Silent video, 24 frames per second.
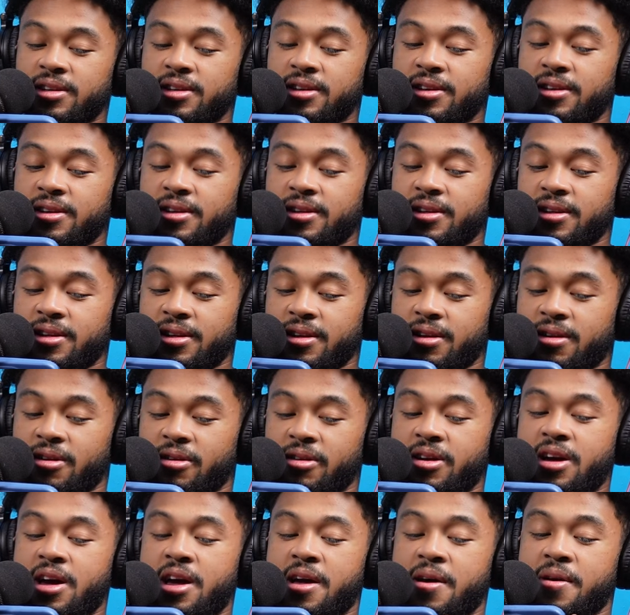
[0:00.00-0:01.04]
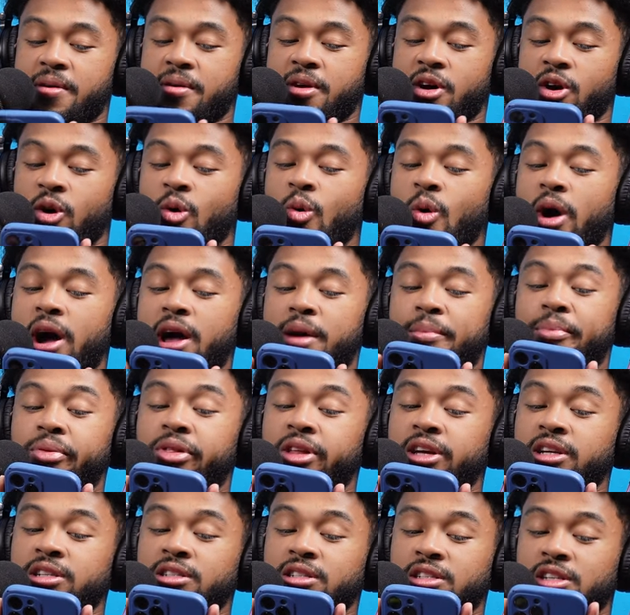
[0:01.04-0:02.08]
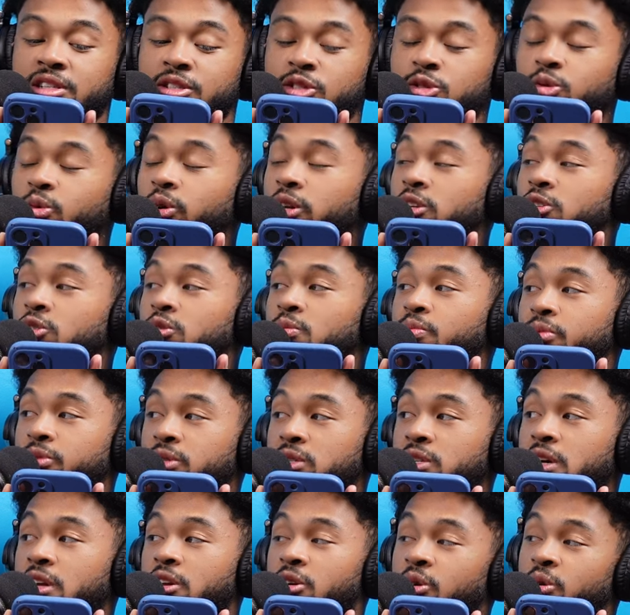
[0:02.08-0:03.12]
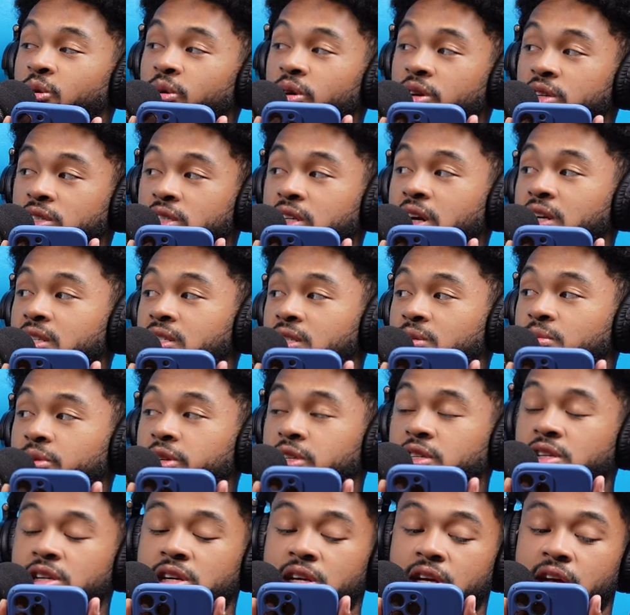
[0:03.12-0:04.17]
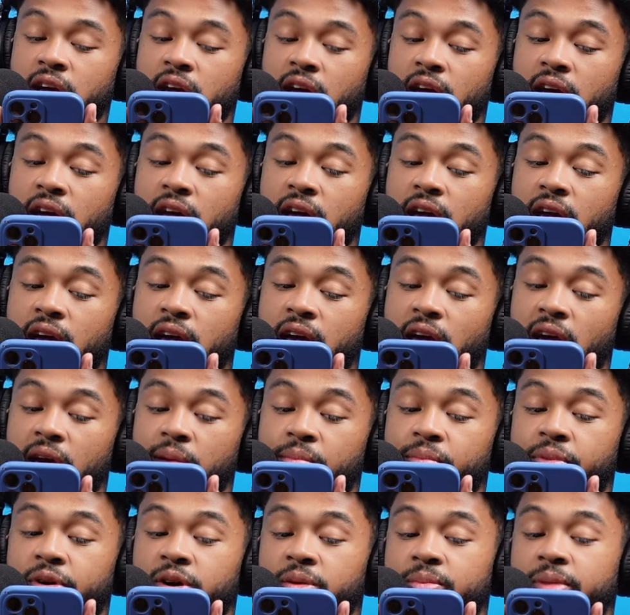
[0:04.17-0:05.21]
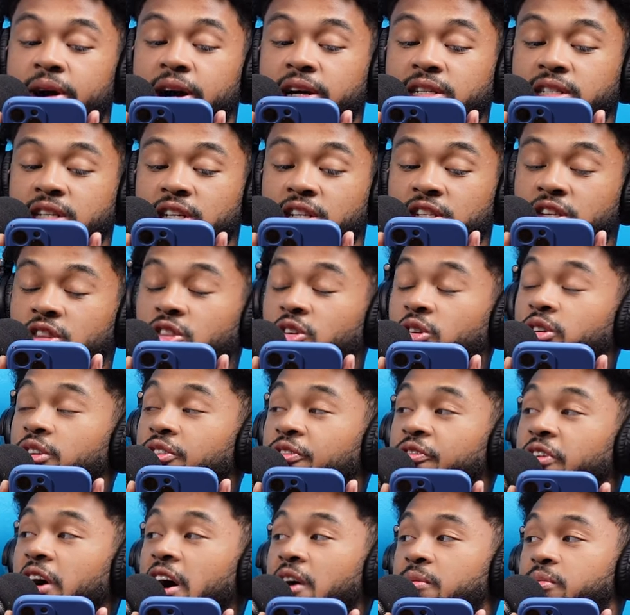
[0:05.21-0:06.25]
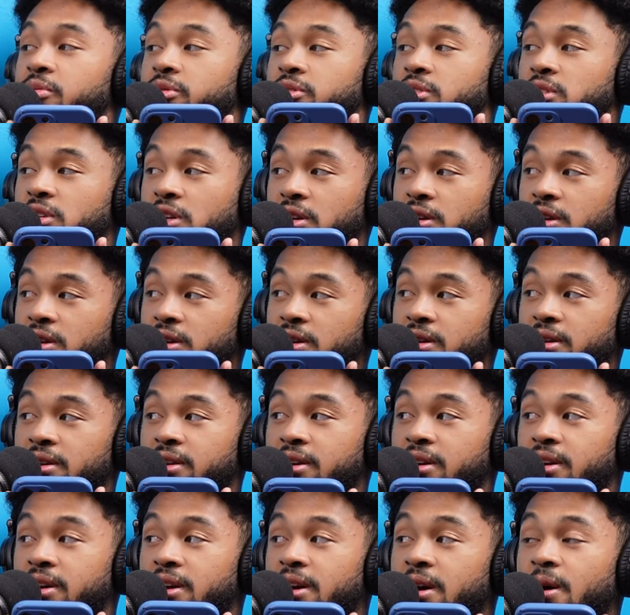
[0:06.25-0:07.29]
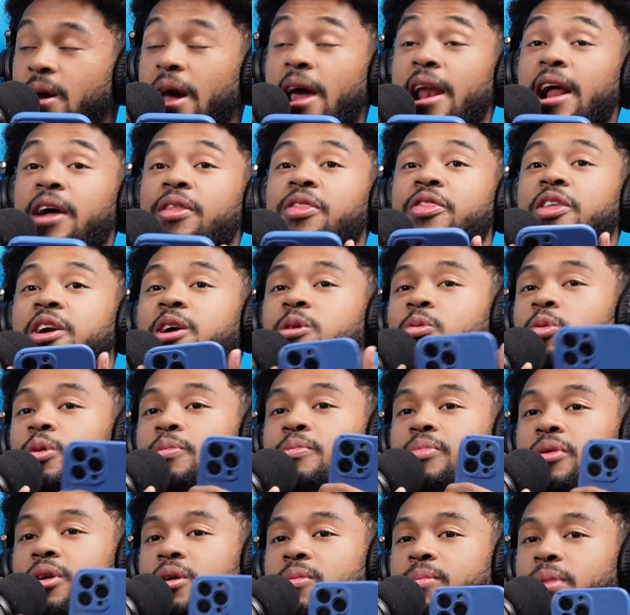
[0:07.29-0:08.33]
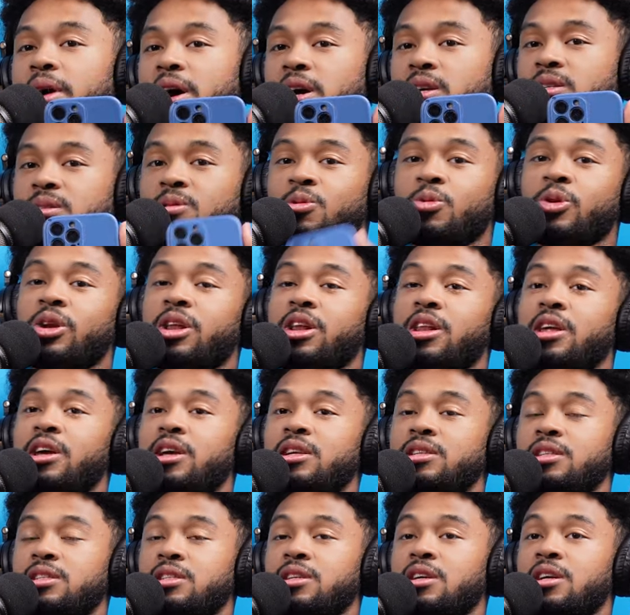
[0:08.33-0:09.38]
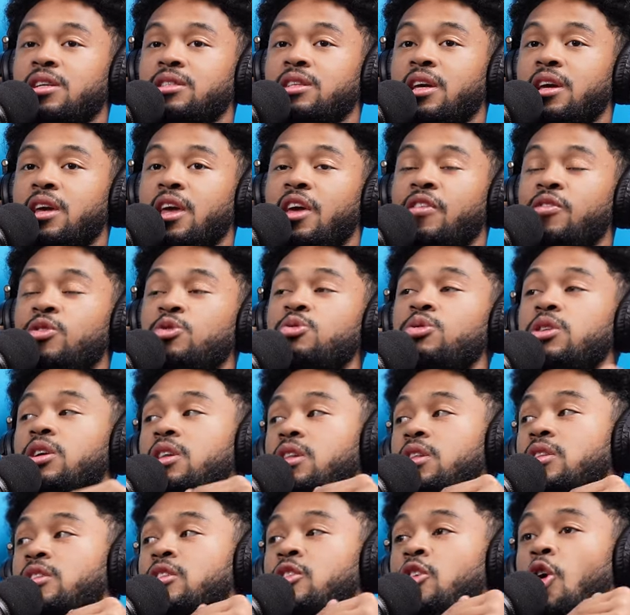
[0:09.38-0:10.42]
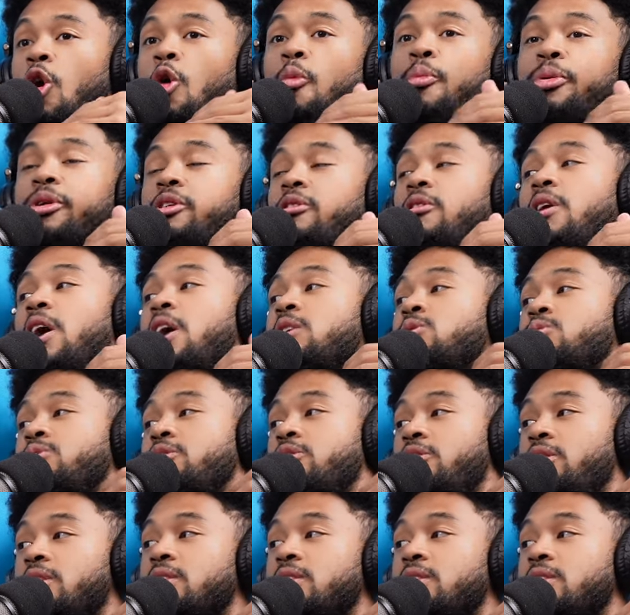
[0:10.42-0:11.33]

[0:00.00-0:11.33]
Yeah. Okay. A Quiet Place is twenty-two percent according to ChatGPT. Okay. And Bird Box is thirty-five percent. Okay. And I think with Bird Box, what it is is because like if you can open your eyes when you're